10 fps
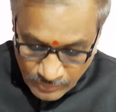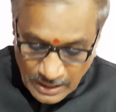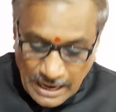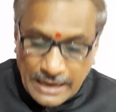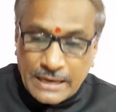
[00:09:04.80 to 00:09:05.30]

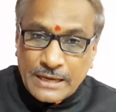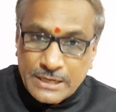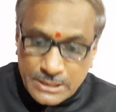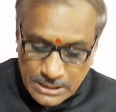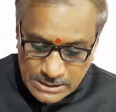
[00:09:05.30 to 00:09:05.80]
and
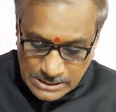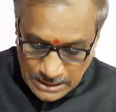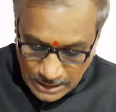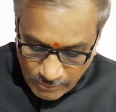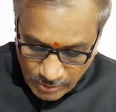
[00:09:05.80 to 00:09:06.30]
it is
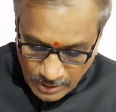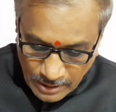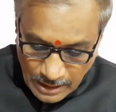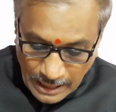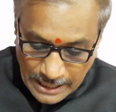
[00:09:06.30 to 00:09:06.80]

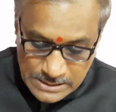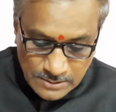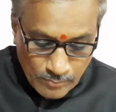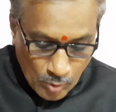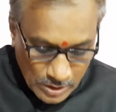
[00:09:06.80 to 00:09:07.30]
given as a
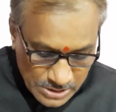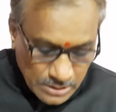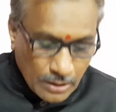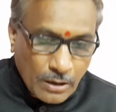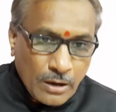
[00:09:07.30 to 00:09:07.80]

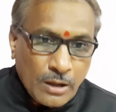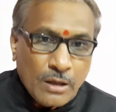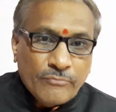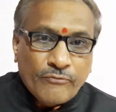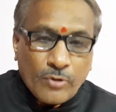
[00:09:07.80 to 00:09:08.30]
model
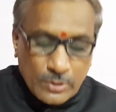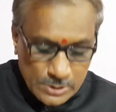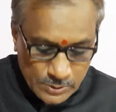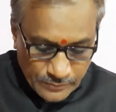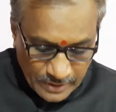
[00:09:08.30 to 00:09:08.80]
for
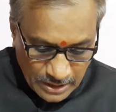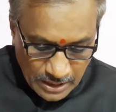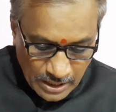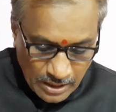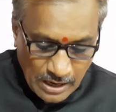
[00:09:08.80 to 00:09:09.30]

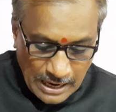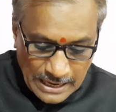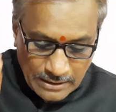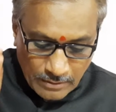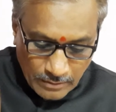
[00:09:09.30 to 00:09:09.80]
speaking
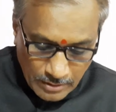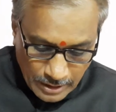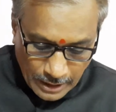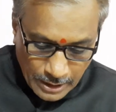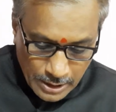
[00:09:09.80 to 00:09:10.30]
and
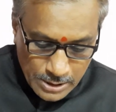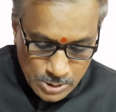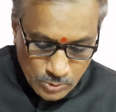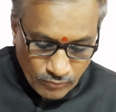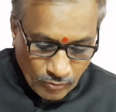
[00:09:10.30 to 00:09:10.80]
learning
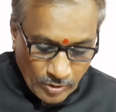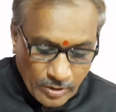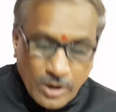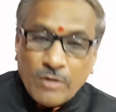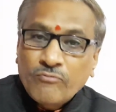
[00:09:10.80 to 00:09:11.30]
to
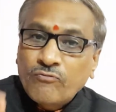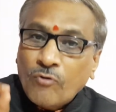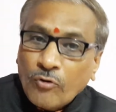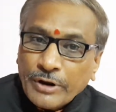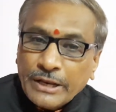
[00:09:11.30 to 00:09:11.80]

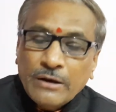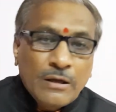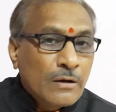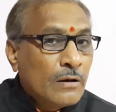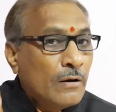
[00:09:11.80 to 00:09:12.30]
foreign
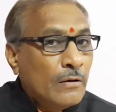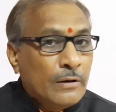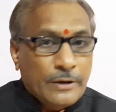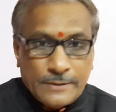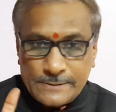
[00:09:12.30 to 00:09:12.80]

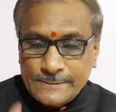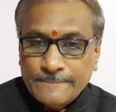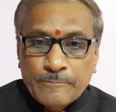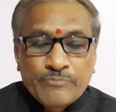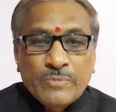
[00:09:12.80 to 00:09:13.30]
learners.
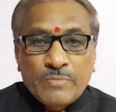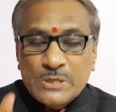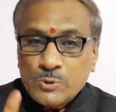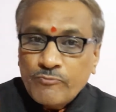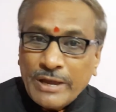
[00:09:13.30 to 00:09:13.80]

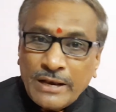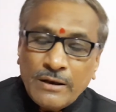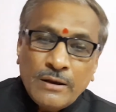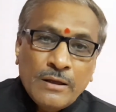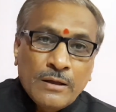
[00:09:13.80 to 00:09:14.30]
Means
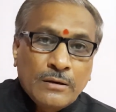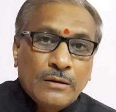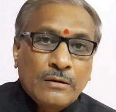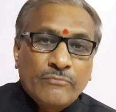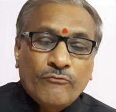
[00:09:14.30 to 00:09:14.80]
when
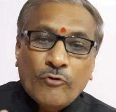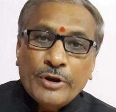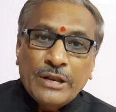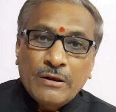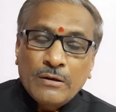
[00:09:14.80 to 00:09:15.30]
the
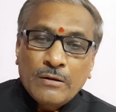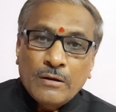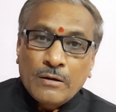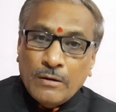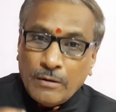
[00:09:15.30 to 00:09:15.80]
foreign
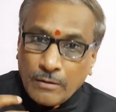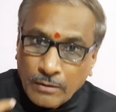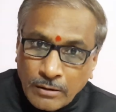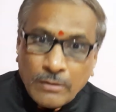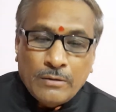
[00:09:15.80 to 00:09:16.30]

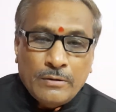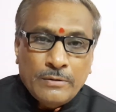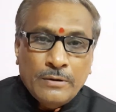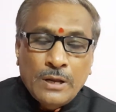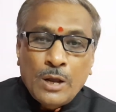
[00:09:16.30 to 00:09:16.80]
learner
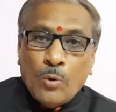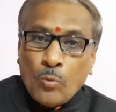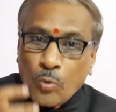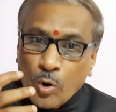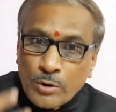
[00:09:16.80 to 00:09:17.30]

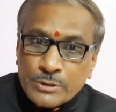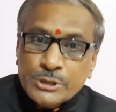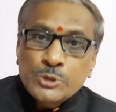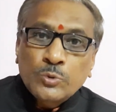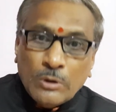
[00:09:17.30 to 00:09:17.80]
wants
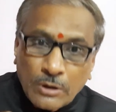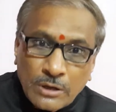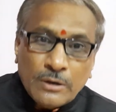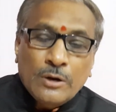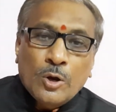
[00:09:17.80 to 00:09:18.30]
to
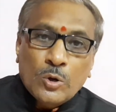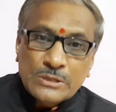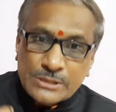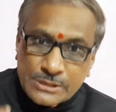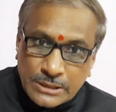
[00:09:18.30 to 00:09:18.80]
learn or
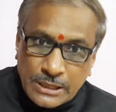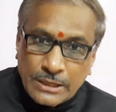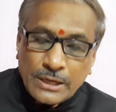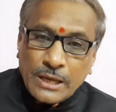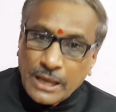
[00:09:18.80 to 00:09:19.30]
study
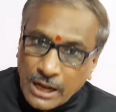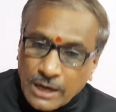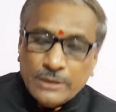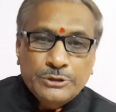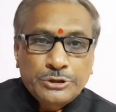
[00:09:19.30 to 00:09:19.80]

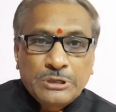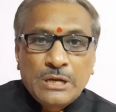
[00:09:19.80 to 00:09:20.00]
English,